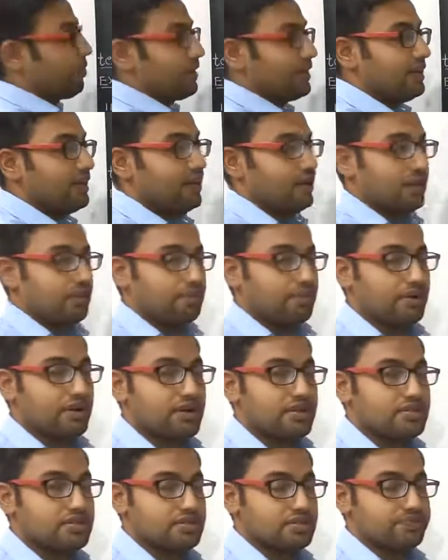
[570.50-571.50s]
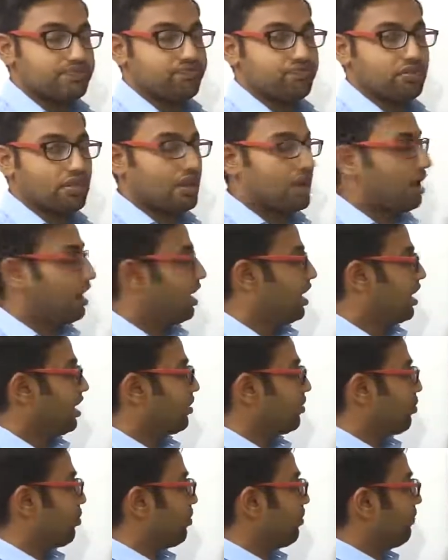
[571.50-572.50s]
real numbers
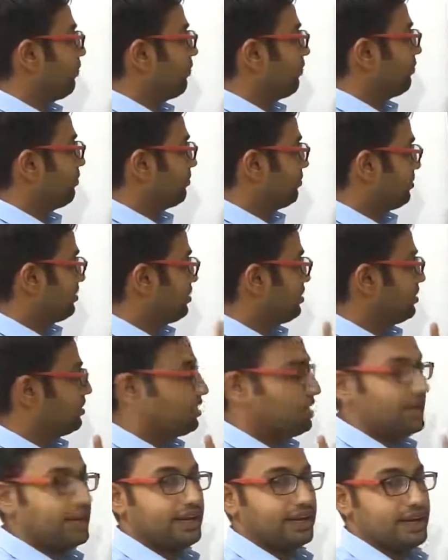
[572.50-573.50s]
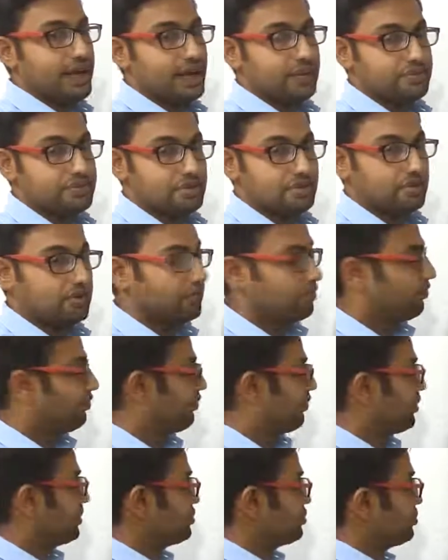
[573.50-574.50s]
are of three types.
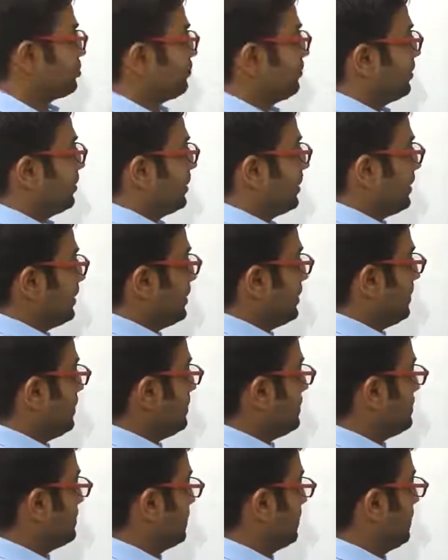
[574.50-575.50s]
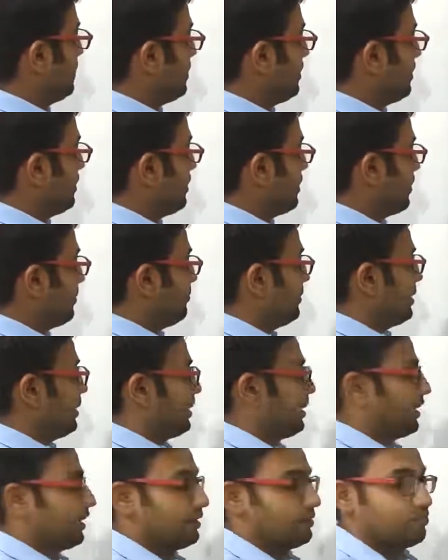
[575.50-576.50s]
First one is
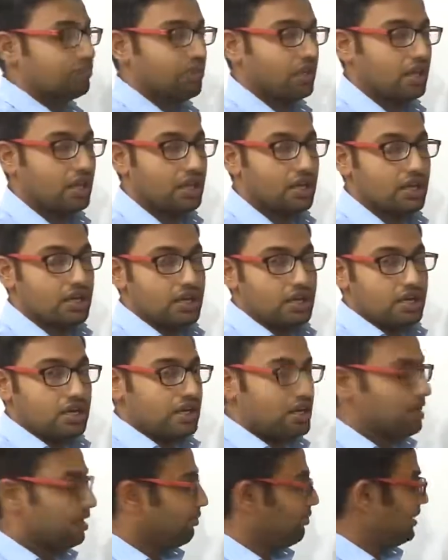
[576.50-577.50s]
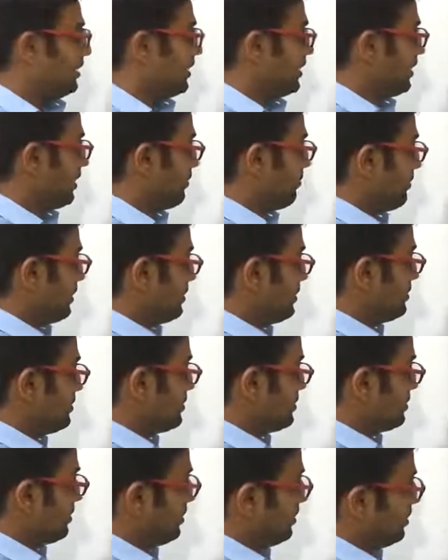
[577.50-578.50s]
terminating. Terminating
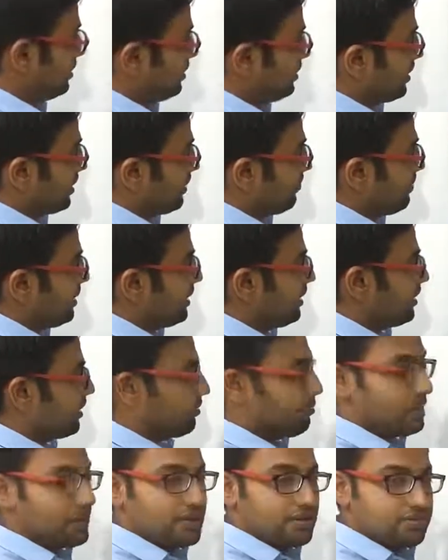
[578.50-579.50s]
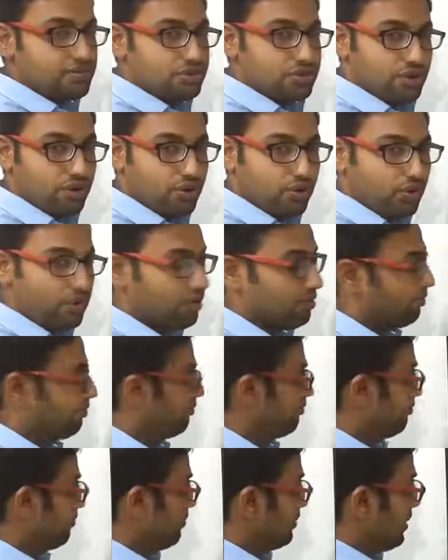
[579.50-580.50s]
means the remainder becomes 0
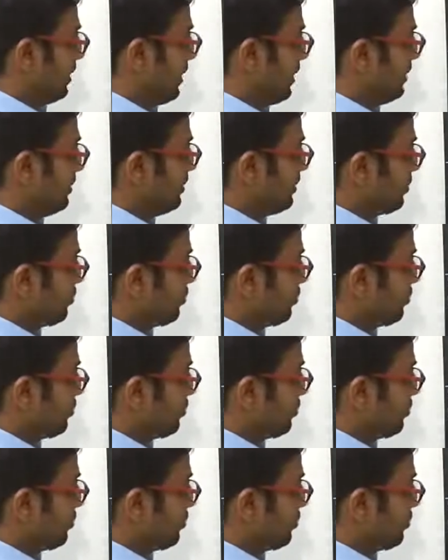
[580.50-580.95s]
and the